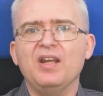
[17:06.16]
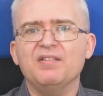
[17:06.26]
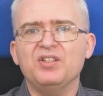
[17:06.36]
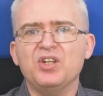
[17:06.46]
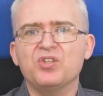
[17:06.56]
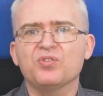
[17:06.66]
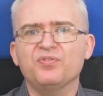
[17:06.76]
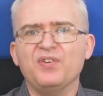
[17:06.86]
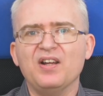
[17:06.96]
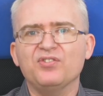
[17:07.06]
here at
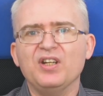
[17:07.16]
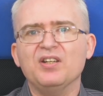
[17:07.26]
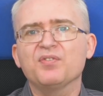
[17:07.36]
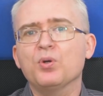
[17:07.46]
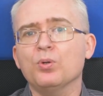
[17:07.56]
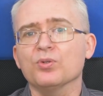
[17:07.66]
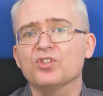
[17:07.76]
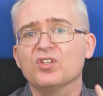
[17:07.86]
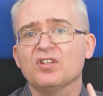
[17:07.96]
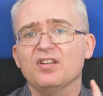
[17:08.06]
Digital Foundry, and of
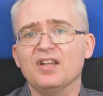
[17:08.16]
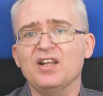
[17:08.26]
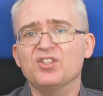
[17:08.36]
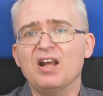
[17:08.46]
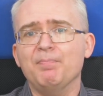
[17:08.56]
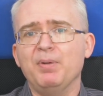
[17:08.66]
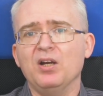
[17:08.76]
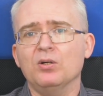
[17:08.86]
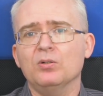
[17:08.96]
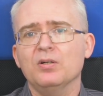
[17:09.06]
course, there's that
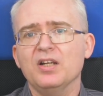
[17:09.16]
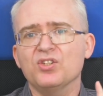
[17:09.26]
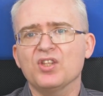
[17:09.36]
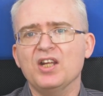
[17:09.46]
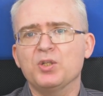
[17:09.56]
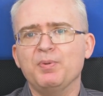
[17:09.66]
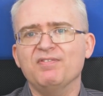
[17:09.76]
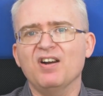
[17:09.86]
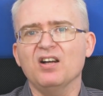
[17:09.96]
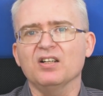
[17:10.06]
bell. It's there to be
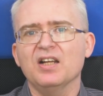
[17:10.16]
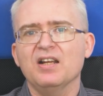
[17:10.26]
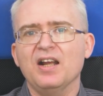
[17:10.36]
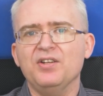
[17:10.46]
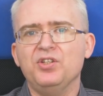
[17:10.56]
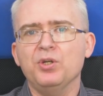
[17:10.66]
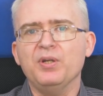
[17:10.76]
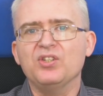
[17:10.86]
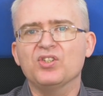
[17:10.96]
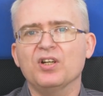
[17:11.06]
rung and
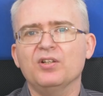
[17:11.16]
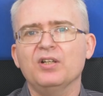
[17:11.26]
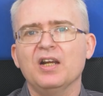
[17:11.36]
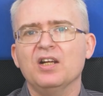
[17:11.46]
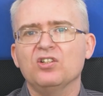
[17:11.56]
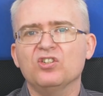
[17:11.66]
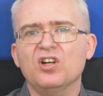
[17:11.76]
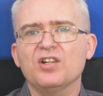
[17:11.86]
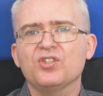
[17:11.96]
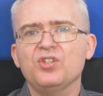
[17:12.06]
doing so
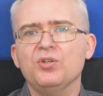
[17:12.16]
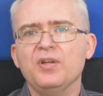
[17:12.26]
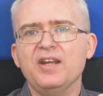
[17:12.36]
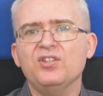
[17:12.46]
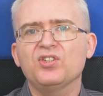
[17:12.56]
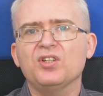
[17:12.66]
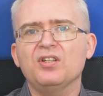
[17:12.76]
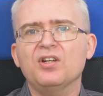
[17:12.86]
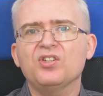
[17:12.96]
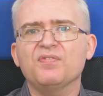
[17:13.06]
grants you instant
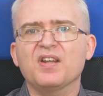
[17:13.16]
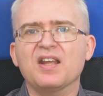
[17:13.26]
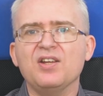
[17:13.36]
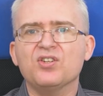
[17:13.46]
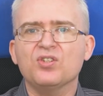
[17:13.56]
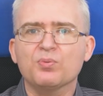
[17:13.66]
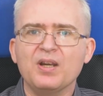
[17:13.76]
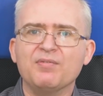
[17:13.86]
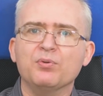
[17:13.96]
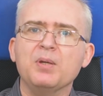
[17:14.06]
notifications
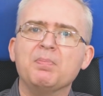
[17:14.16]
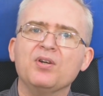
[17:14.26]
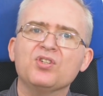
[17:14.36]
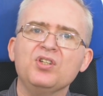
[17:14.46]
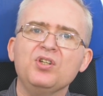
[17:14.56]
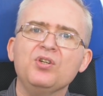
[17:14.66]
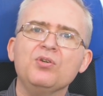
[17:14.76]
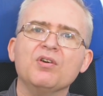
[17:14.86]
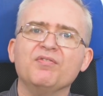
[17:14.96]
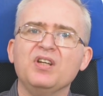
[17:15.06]
whenever we post
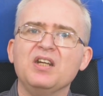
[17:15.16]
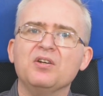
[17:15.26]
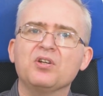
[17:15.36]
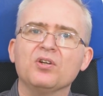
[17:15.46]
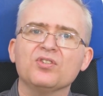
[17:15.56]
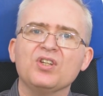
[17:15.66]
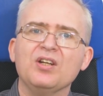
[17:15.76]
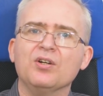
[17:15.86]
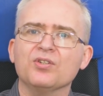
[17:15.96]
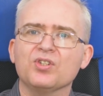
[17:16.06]
new video
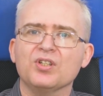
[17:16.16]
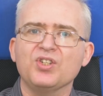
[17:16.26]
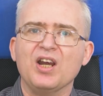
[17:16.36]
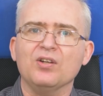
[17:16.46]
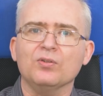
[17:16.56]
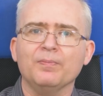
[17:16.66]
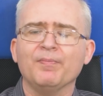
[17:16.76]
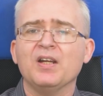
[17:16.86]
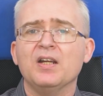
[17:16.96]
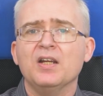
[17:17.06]
content onto the channel.
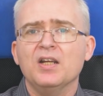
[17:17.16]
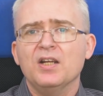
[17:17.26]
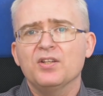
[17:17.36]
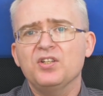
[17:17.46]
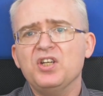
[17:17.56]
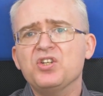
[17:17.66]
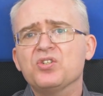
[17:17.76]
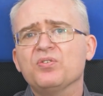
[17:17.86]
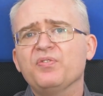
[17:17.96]
The Digital